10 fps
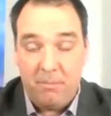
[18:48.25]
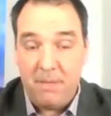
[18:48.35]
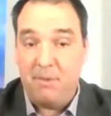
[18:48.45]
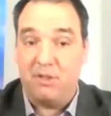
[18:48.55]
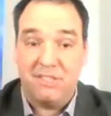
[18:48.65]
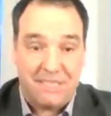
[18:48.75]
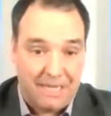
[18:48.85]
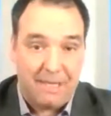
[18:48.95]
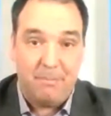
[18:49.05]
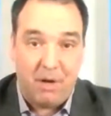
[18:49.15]
People are
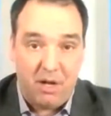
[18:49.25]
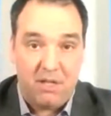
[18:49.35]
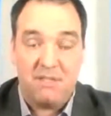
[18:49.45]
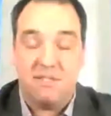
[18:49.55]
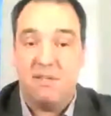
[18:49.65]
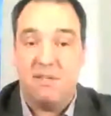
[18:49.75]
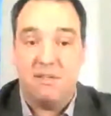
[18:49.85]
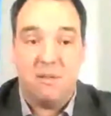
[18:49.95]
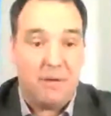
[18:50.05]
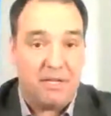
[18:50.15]
selling bonds,
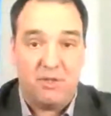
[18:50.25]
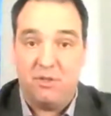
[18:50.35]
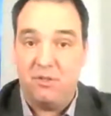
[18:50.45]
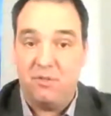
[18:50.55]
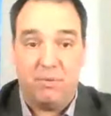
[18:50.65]
debentures,